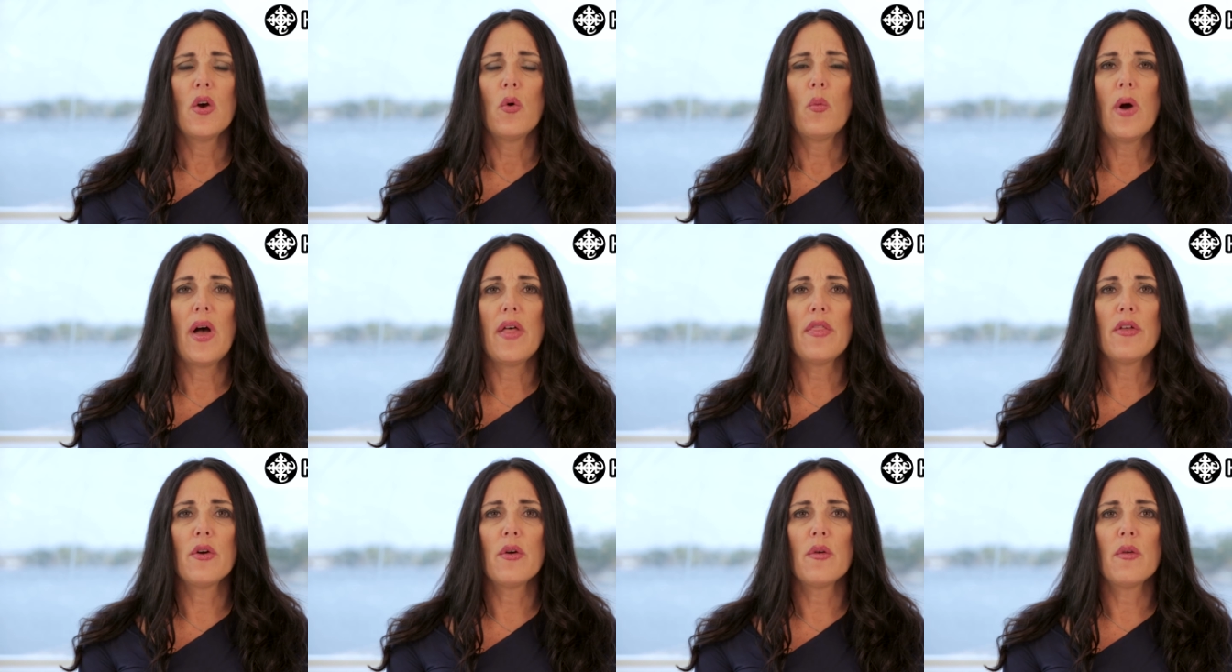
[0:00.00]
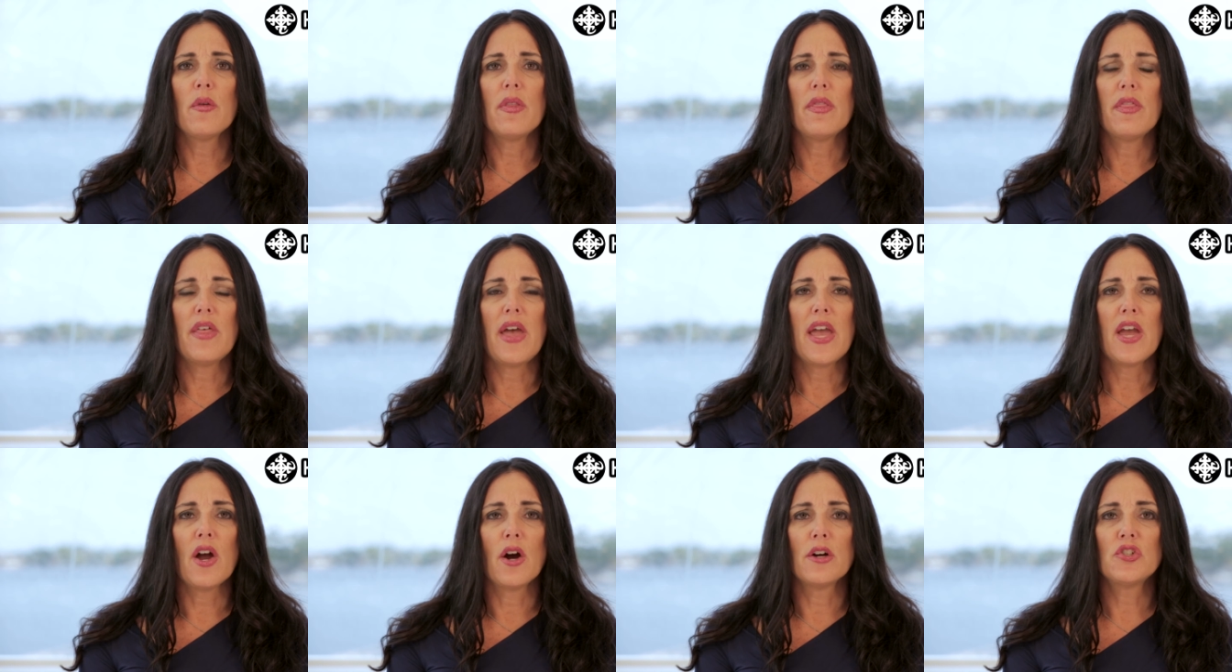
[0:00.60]
whether
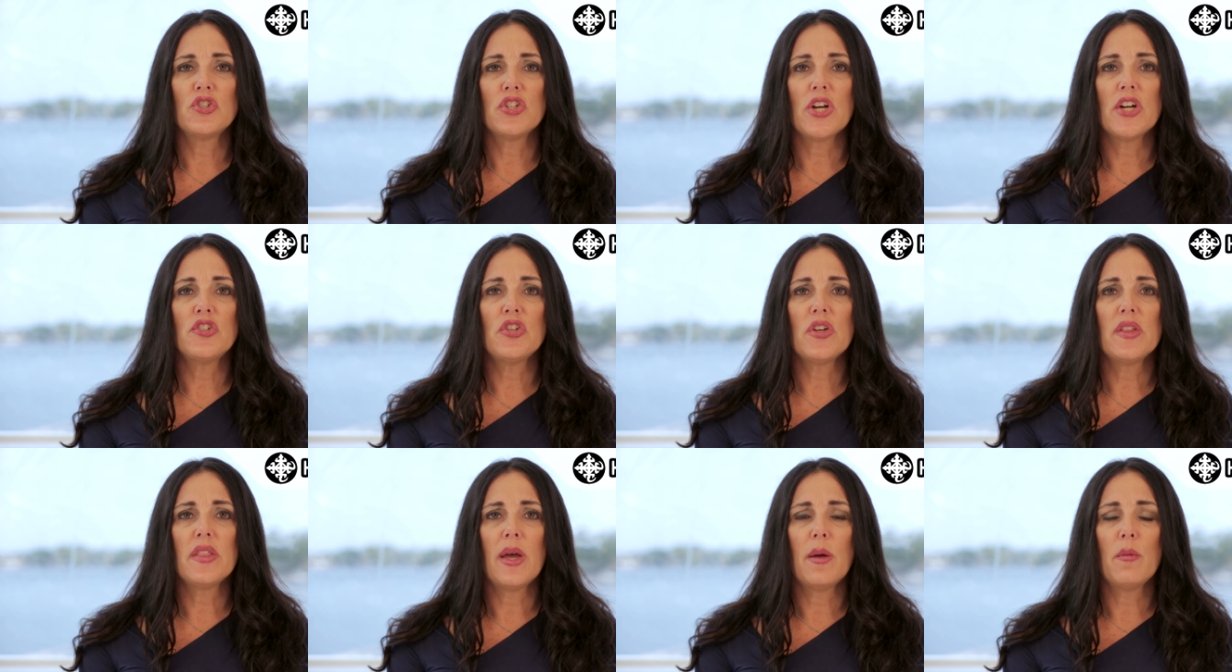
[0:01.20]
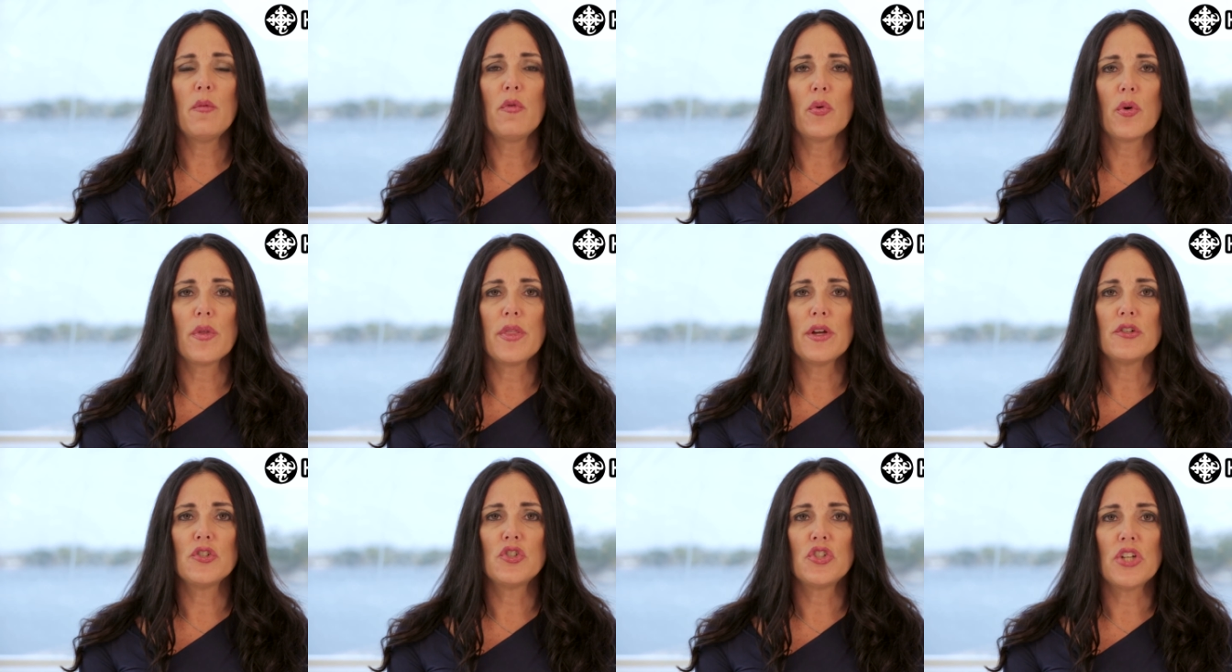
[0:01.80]
they are judging them for
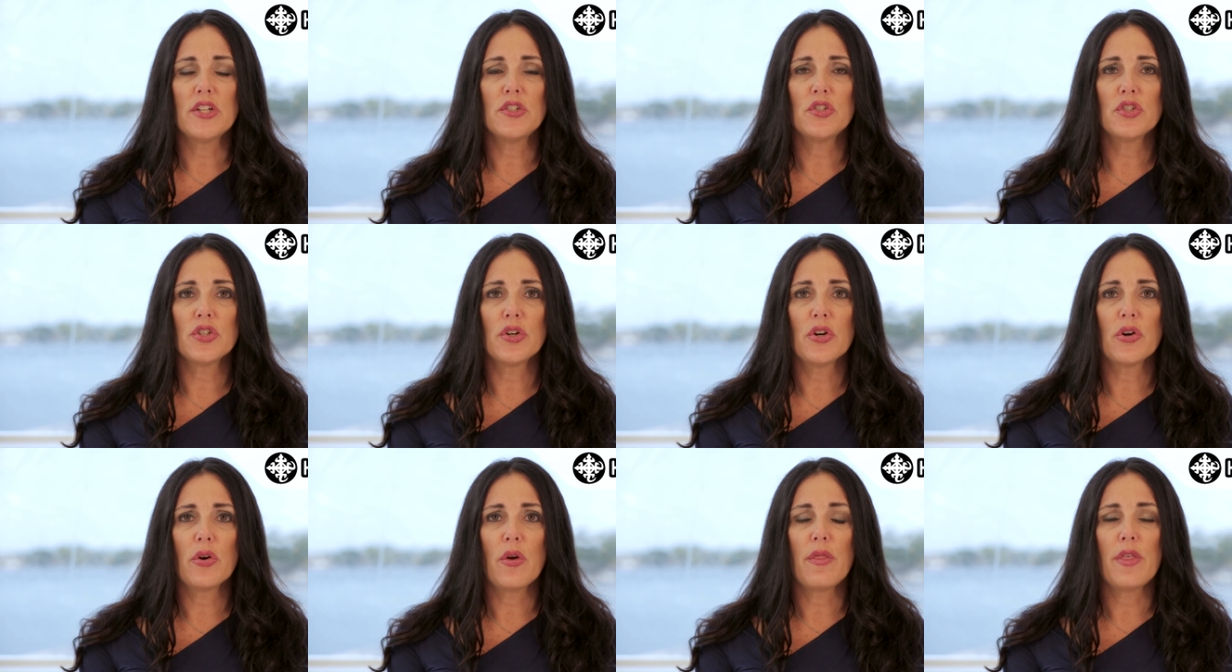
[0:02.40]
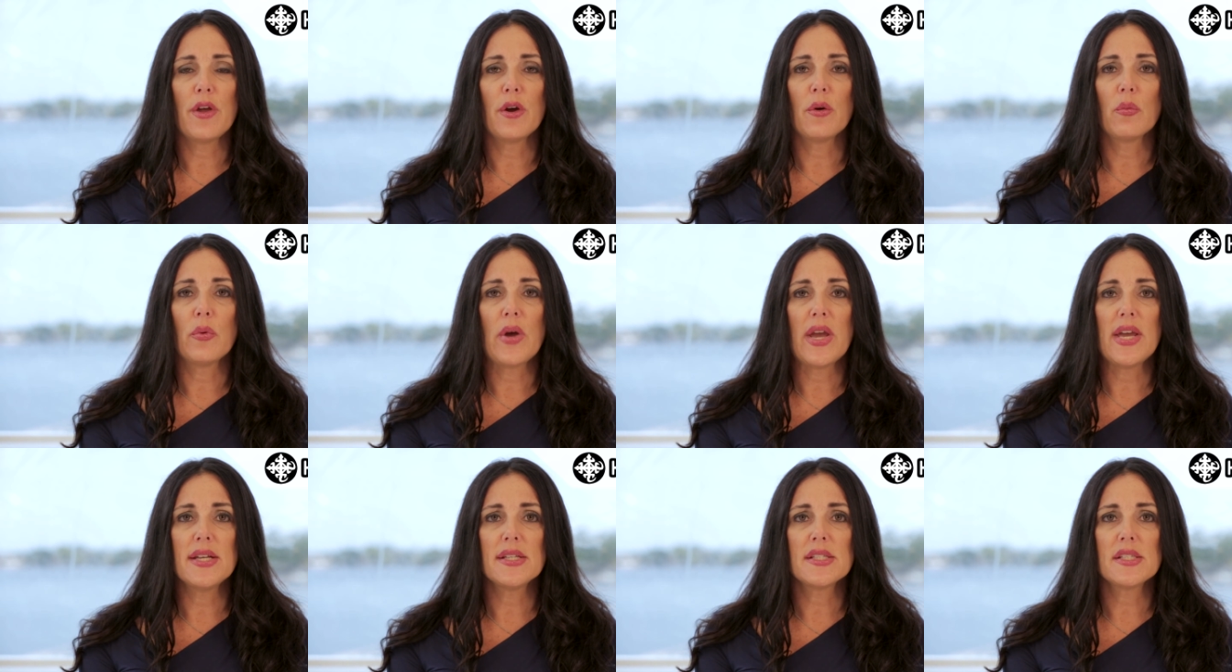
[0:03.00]
their gender, their
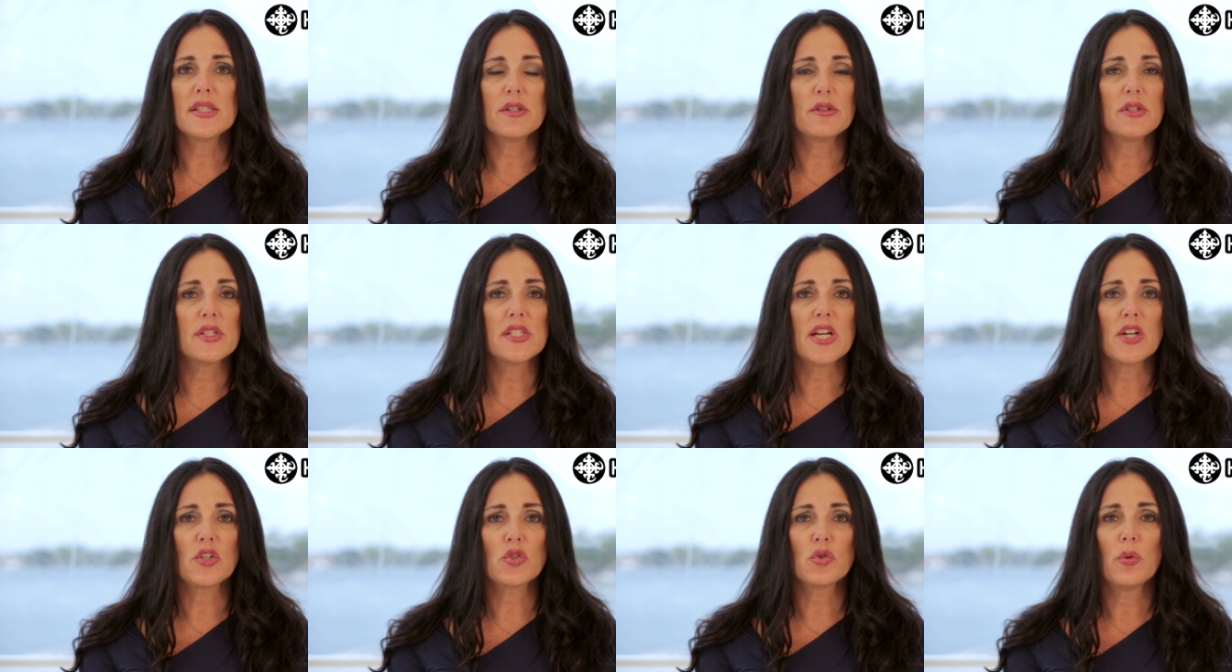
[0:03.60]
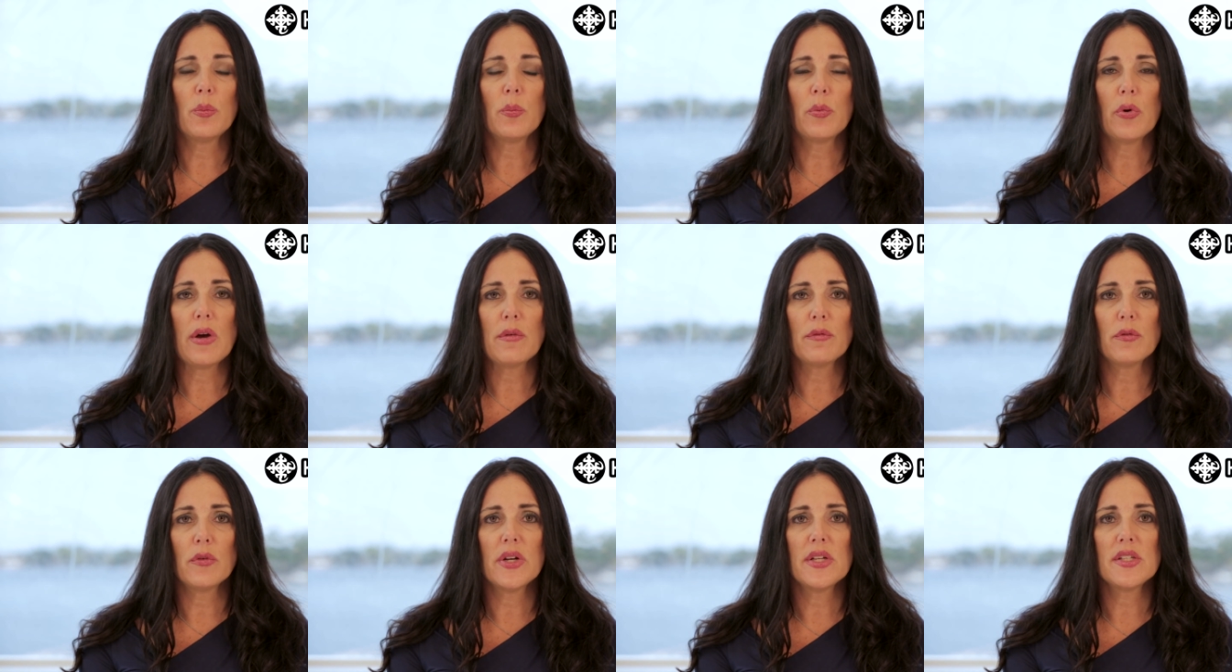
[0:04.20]
race, their sexual
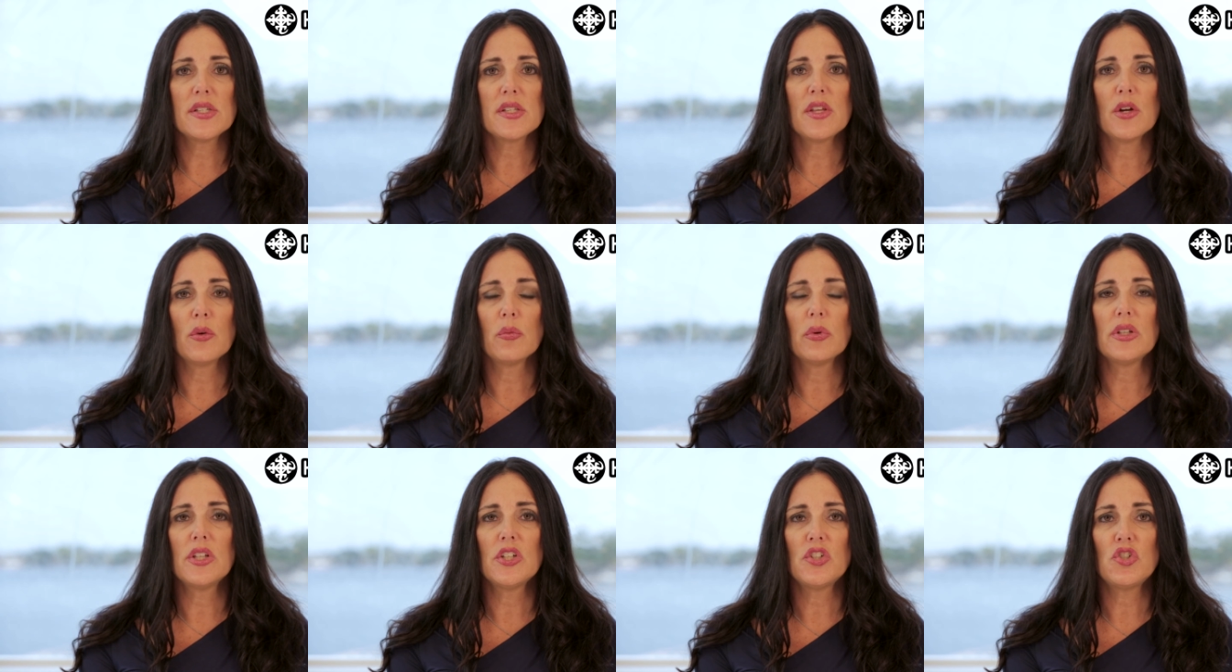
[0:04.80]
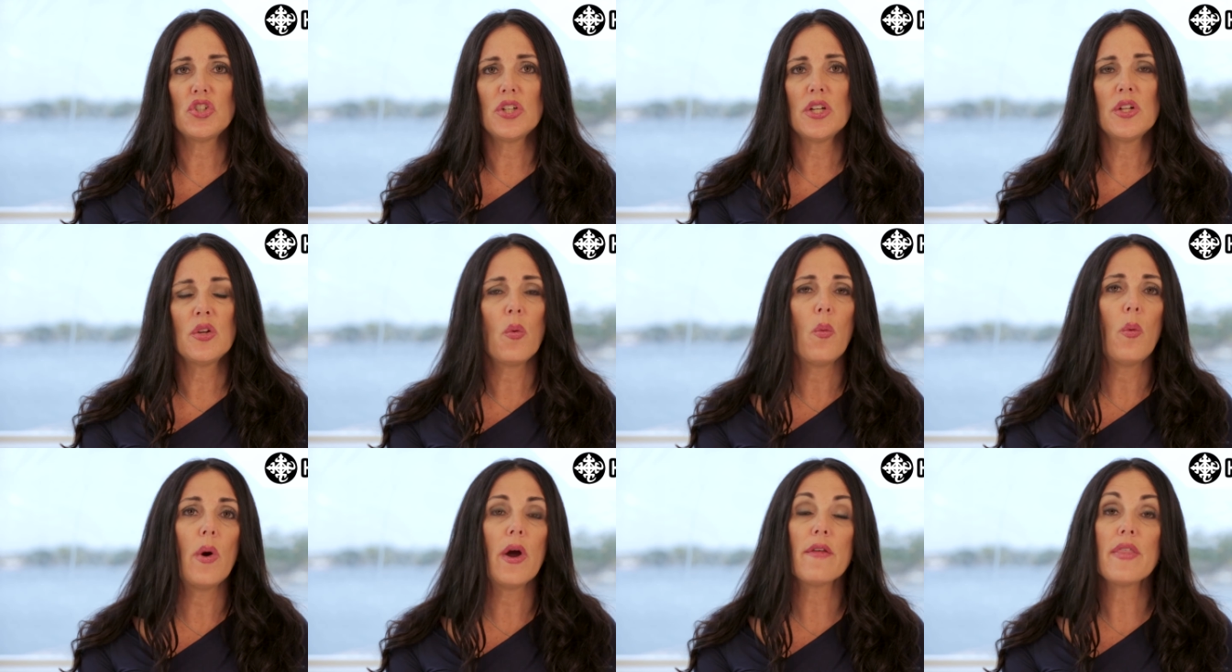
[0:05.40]
preference, their religion,
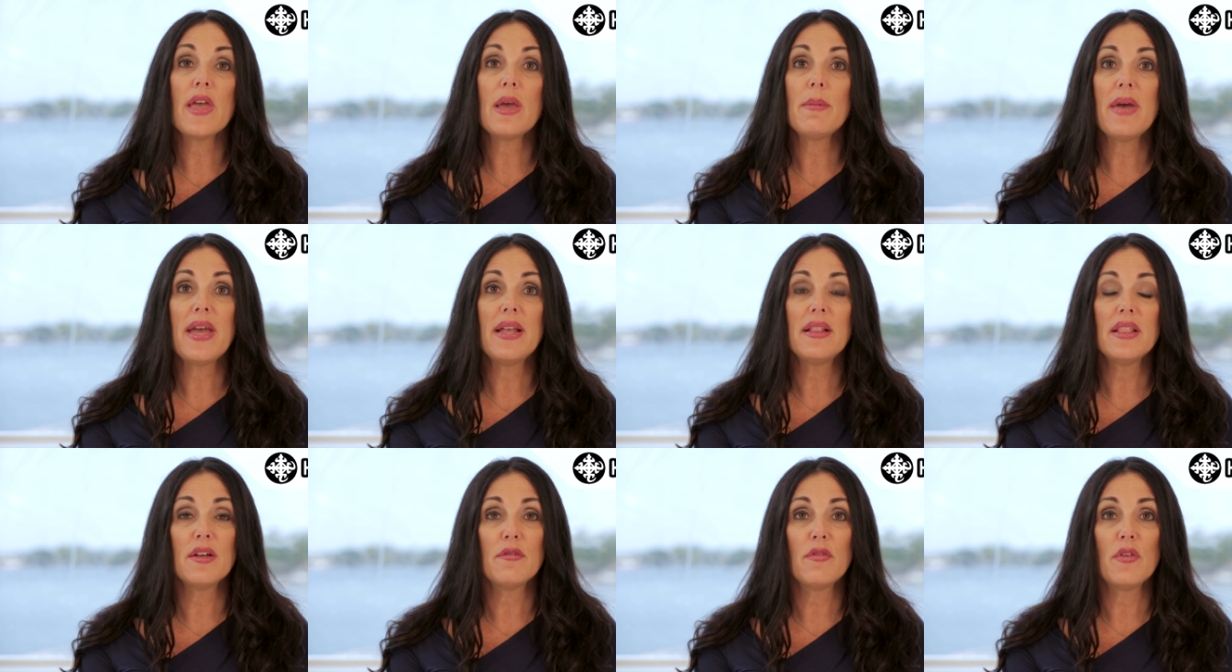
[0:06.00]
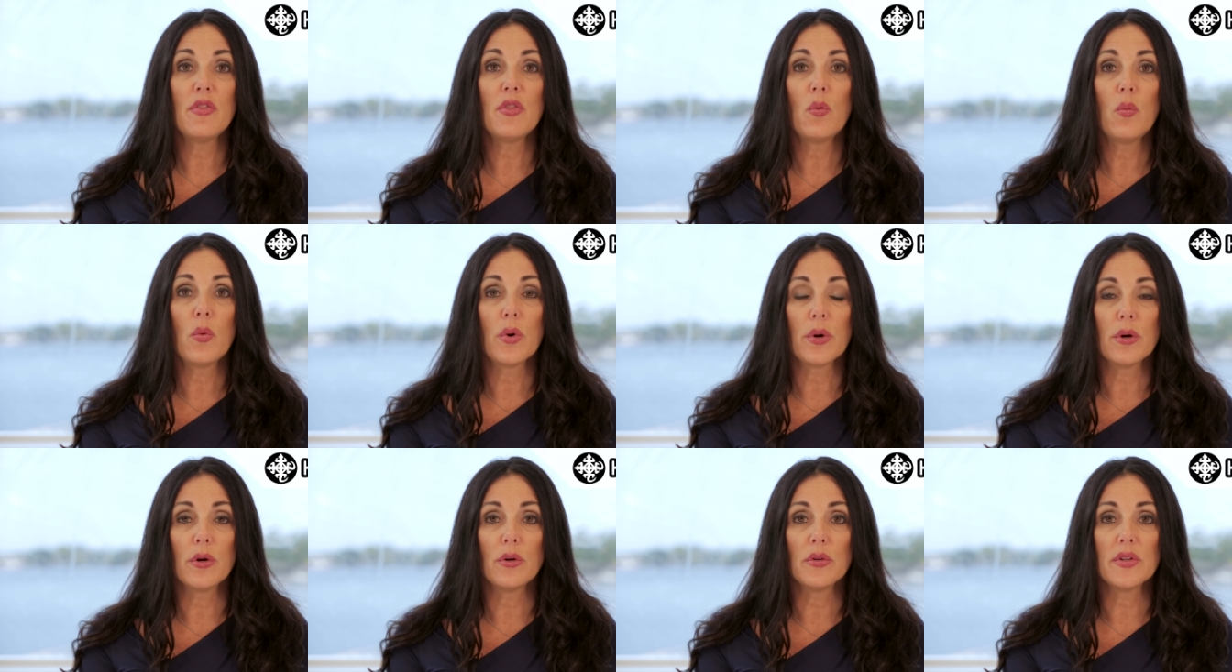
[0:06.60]
where they may live in the
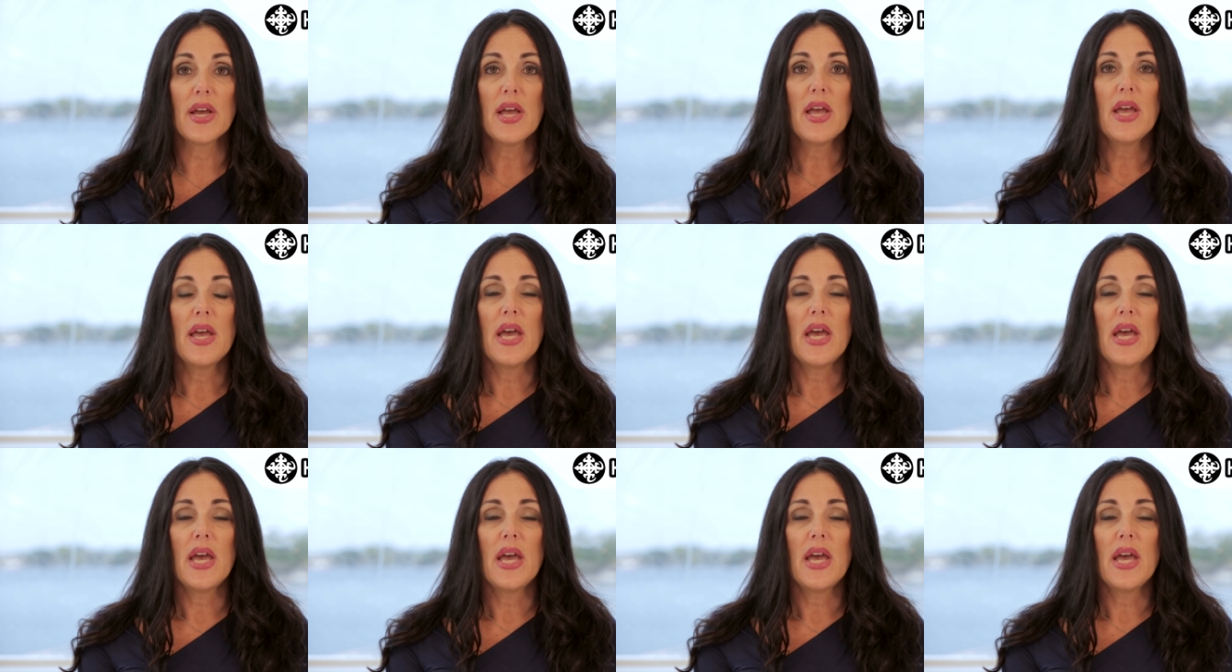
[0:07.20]
world.